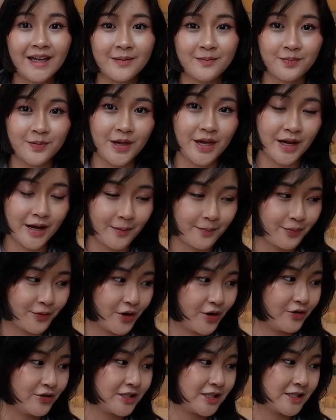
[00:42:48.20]
like being
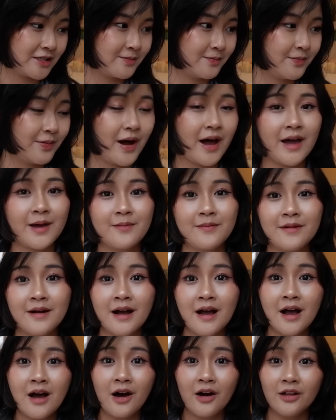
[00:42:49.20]
approached by
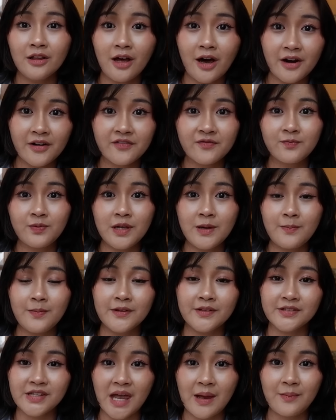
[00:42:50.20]
a lot of
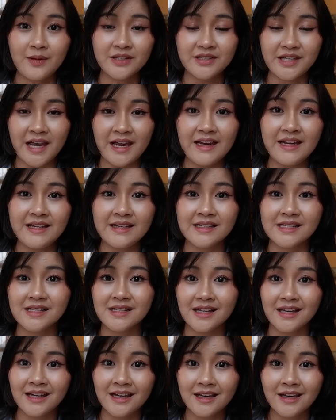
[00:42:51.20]
people
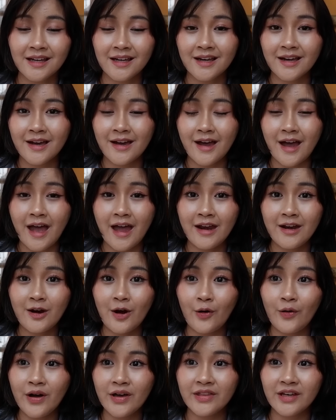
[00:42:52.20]
simultaneously and
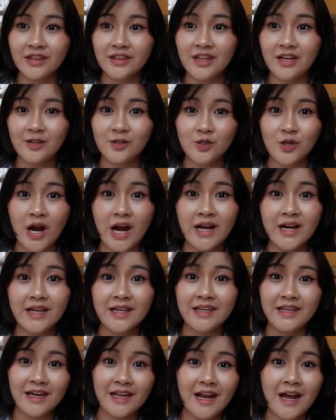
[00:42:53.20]
knowing that they're trying to
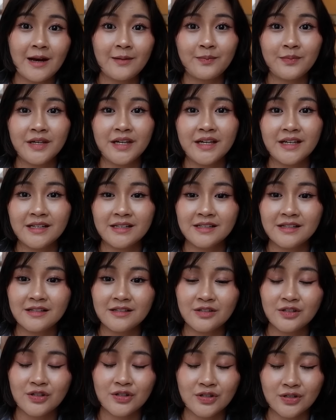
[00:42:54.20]
get at me and
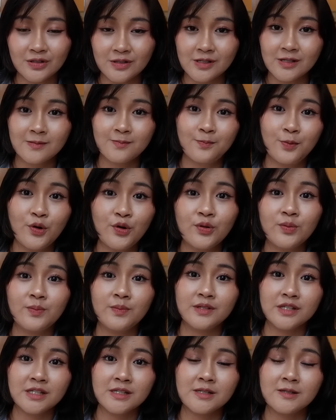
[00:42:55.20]
spook
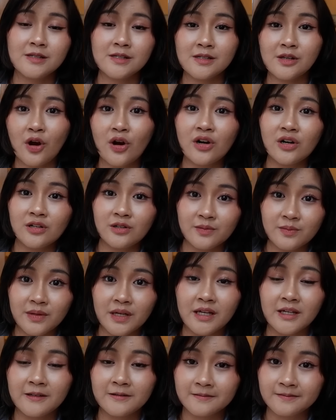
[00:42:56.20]
startle
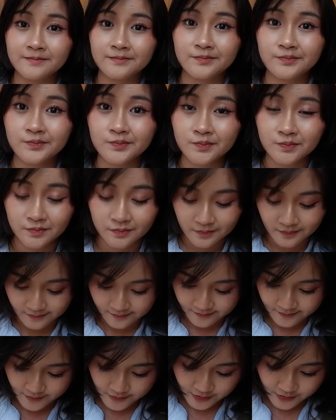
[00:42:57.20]
me
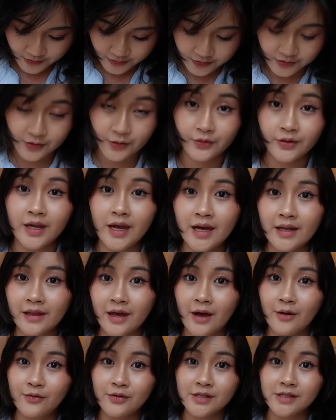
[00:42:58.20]
so yeah
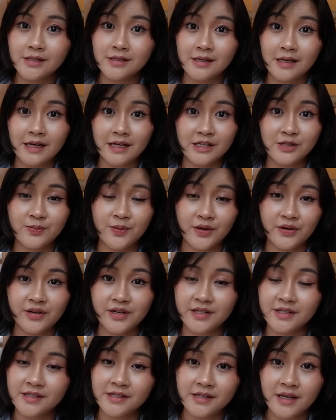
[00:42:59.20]
that was an
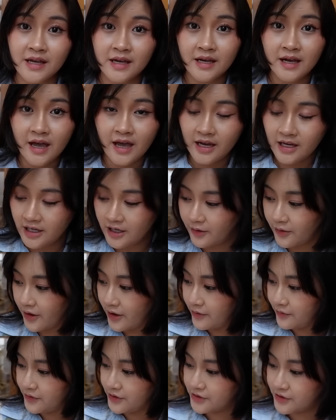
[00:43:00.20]
experience
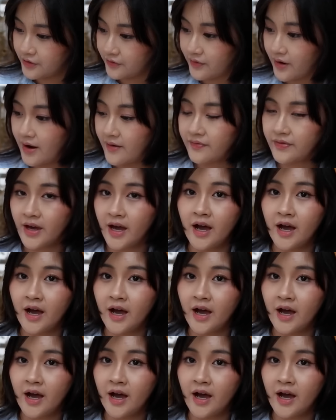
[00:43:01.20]
anyway we survived